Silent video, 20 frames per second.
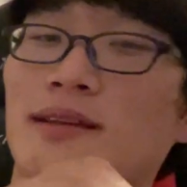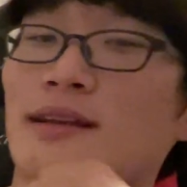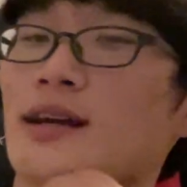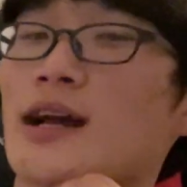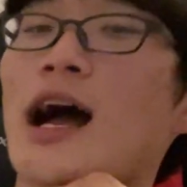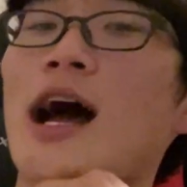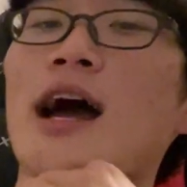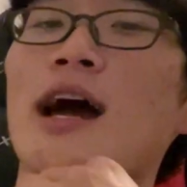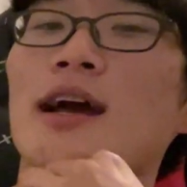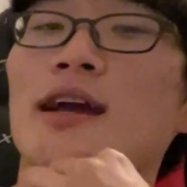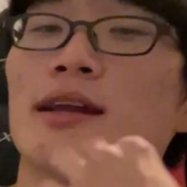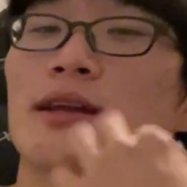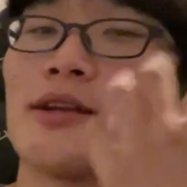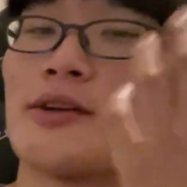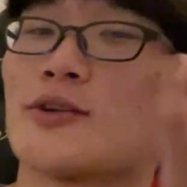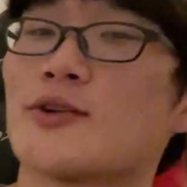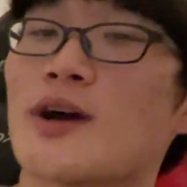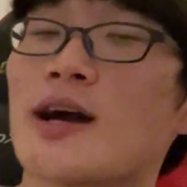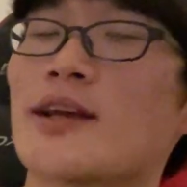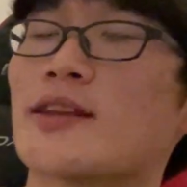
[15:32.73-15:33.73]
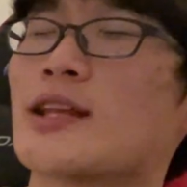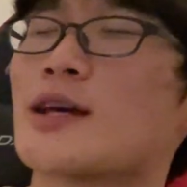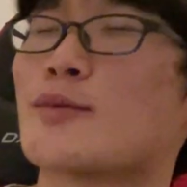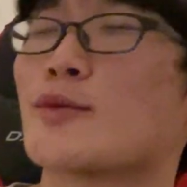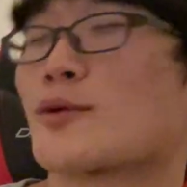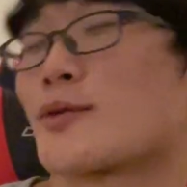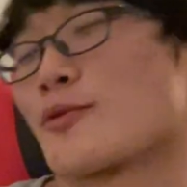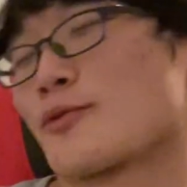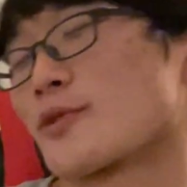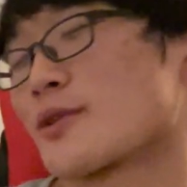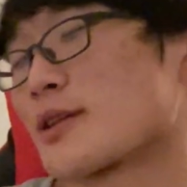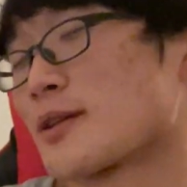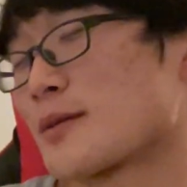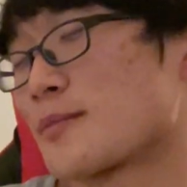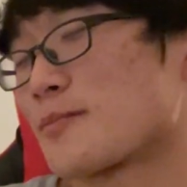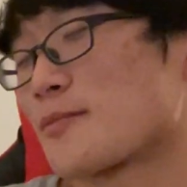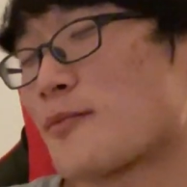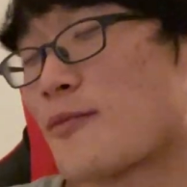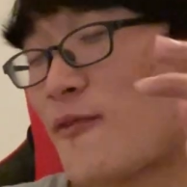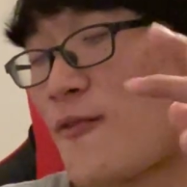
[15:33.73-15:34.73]
Like I never
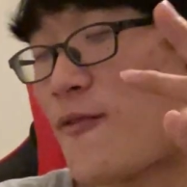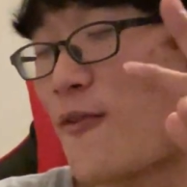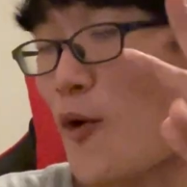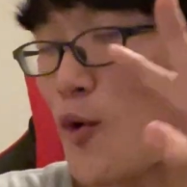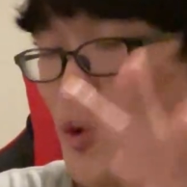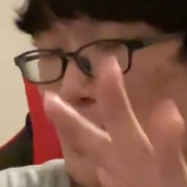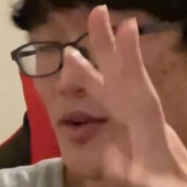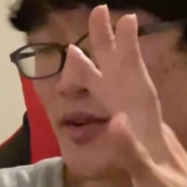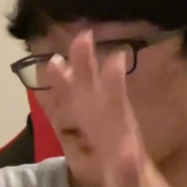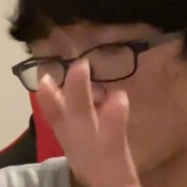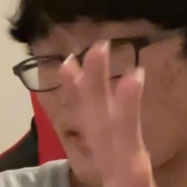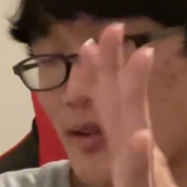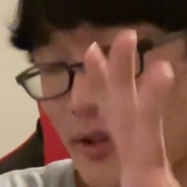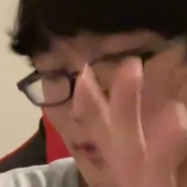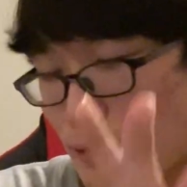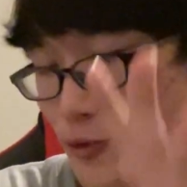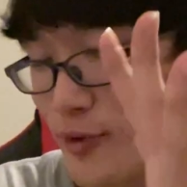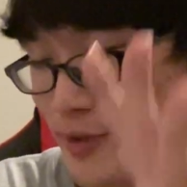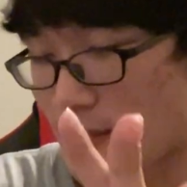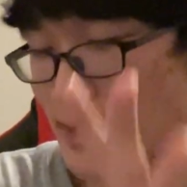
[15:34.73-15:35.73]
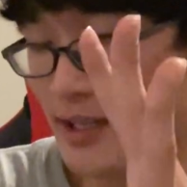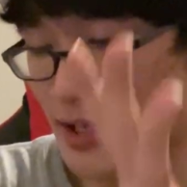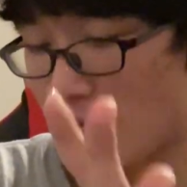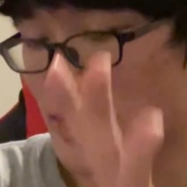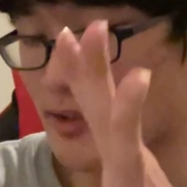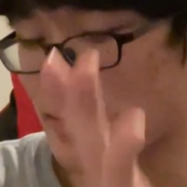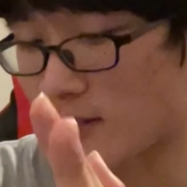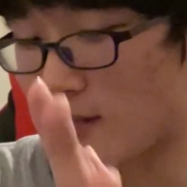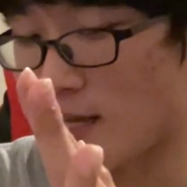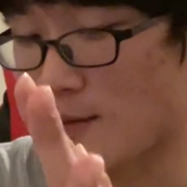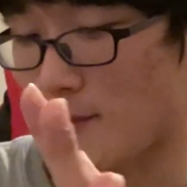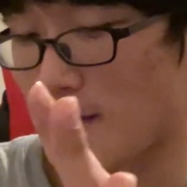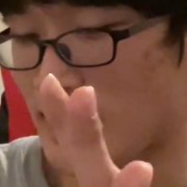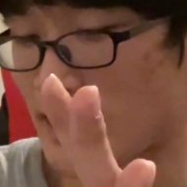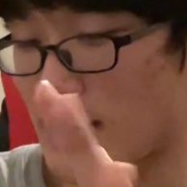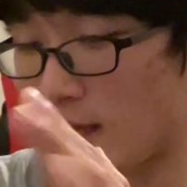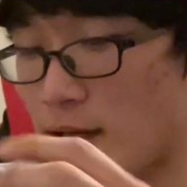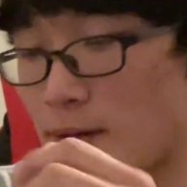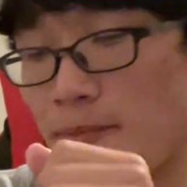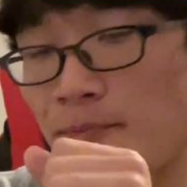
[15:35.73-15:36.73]
really focused really on the MA
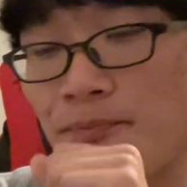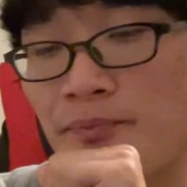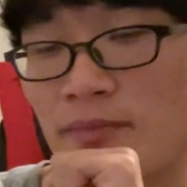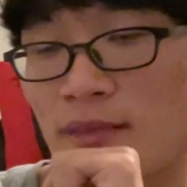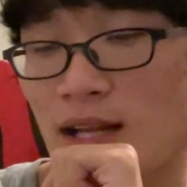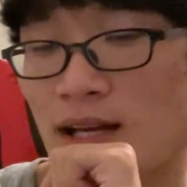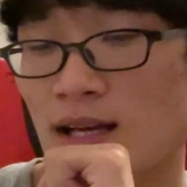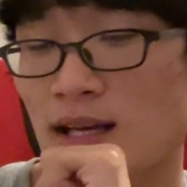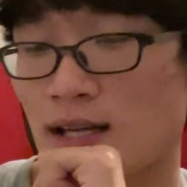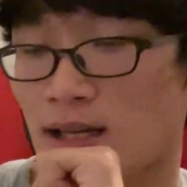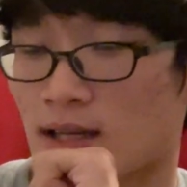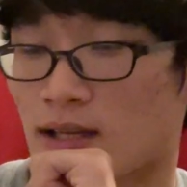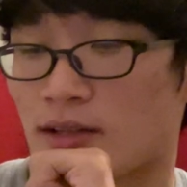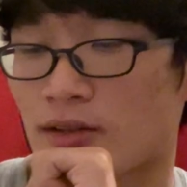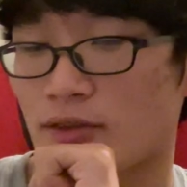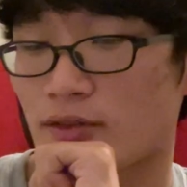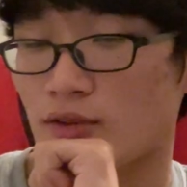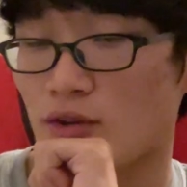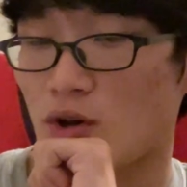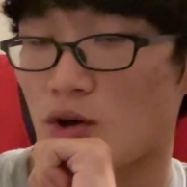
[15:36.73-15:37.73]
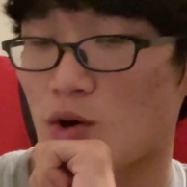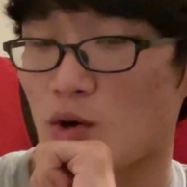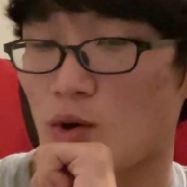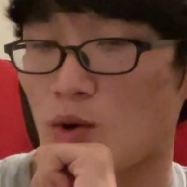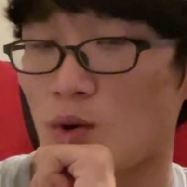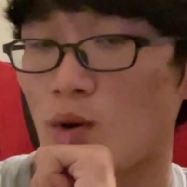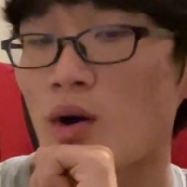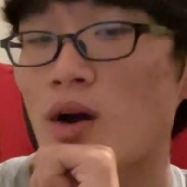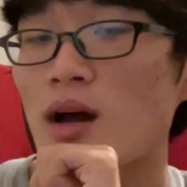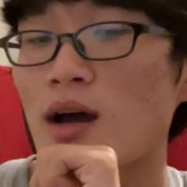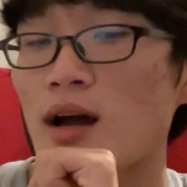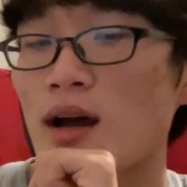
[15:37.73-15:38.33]
game, so